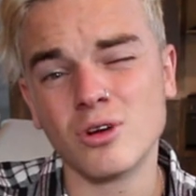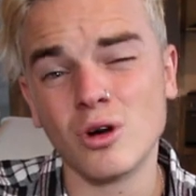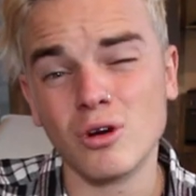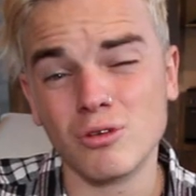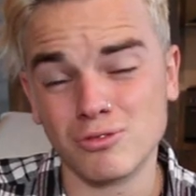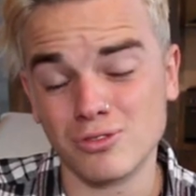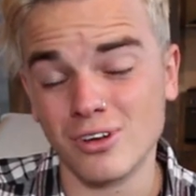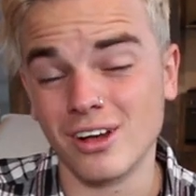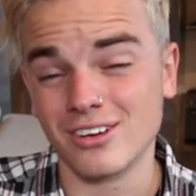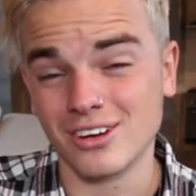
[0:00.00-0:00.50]
I've
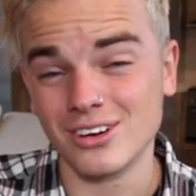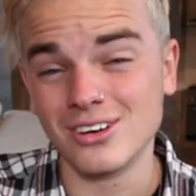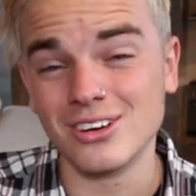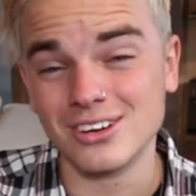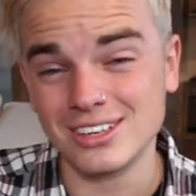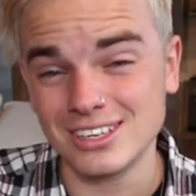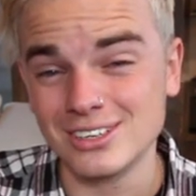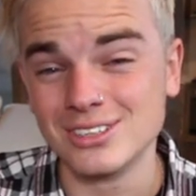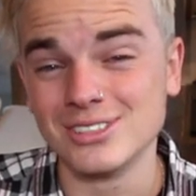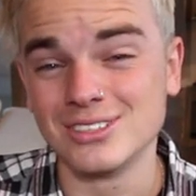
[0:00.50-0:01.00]
got
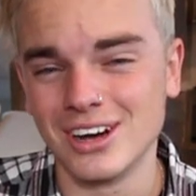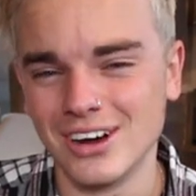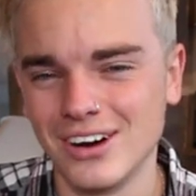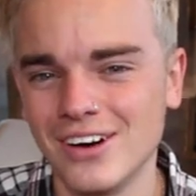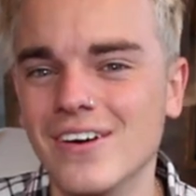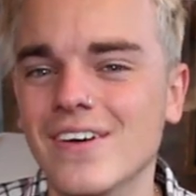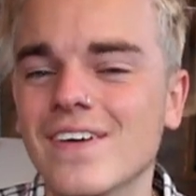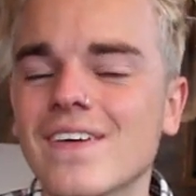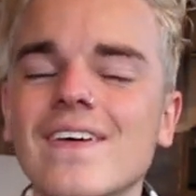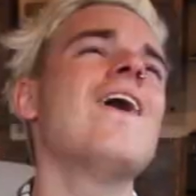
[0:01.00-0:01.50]
a
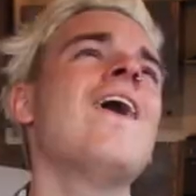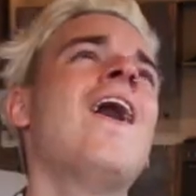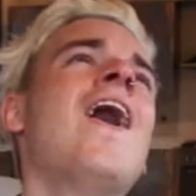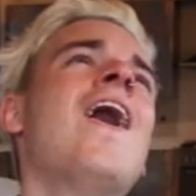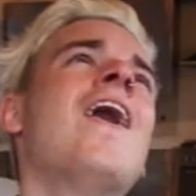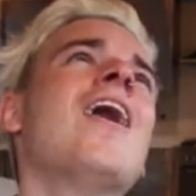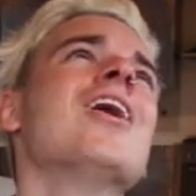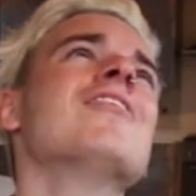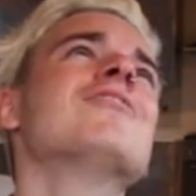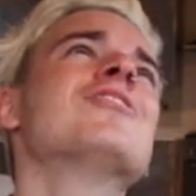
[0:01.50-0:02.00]
little,
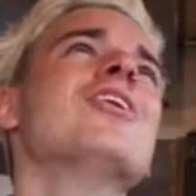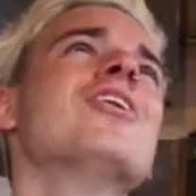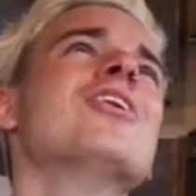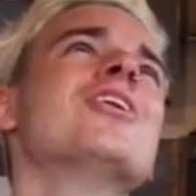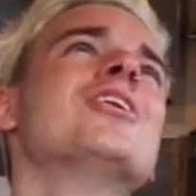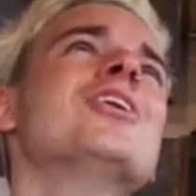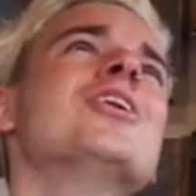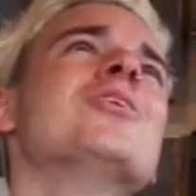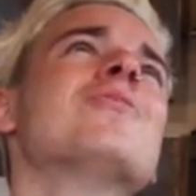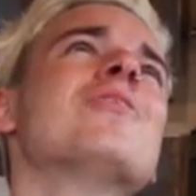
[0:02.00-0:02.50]
I've
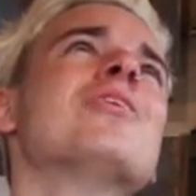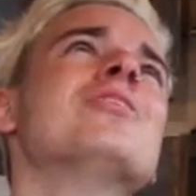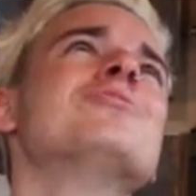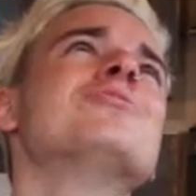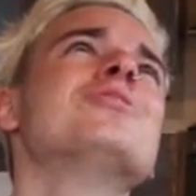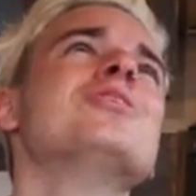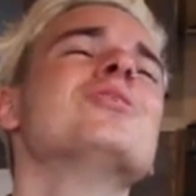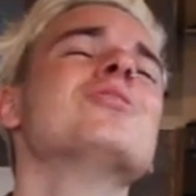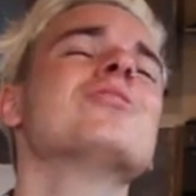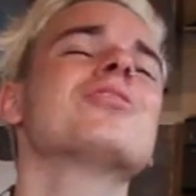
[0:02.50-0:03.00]
got a good
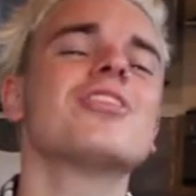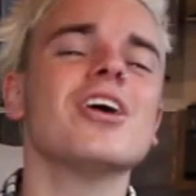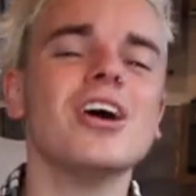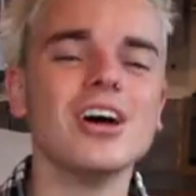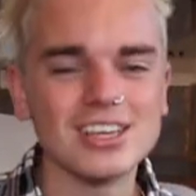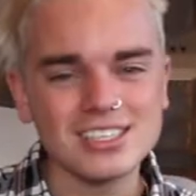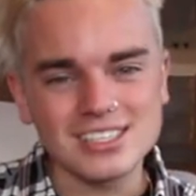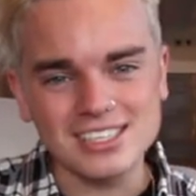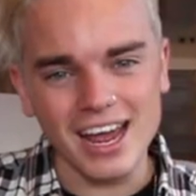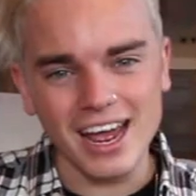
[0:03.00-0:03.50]
one for you on
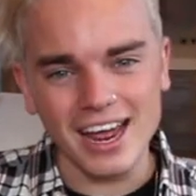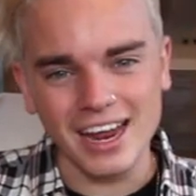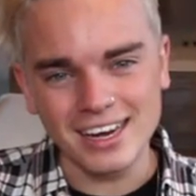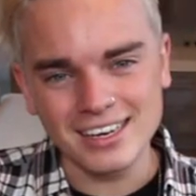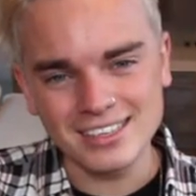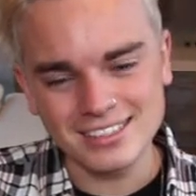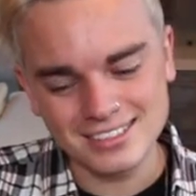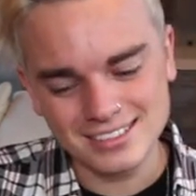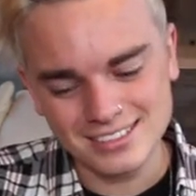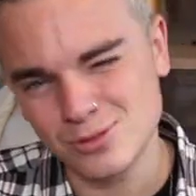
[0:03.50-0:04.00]
Thursday.
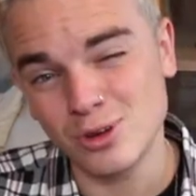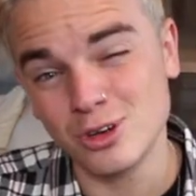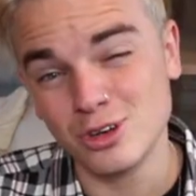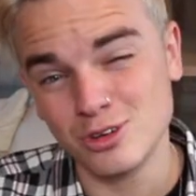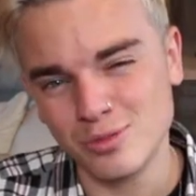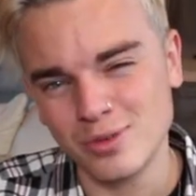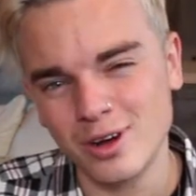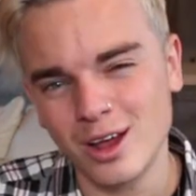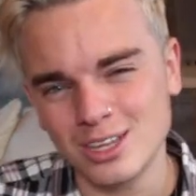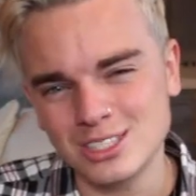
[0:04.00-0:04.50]
It's one
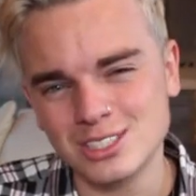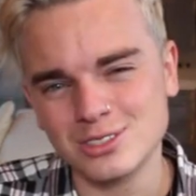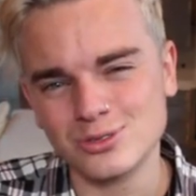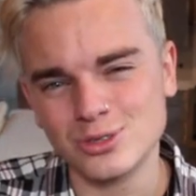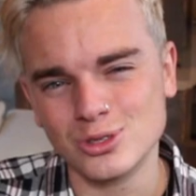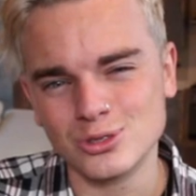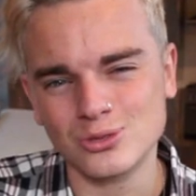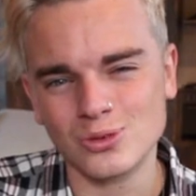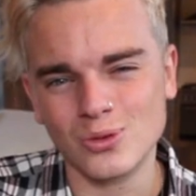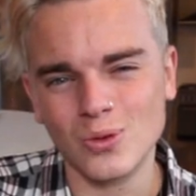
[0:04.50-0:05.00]
you've been asking
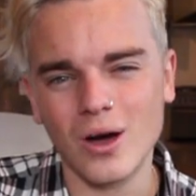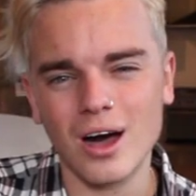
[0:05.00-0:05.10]
for a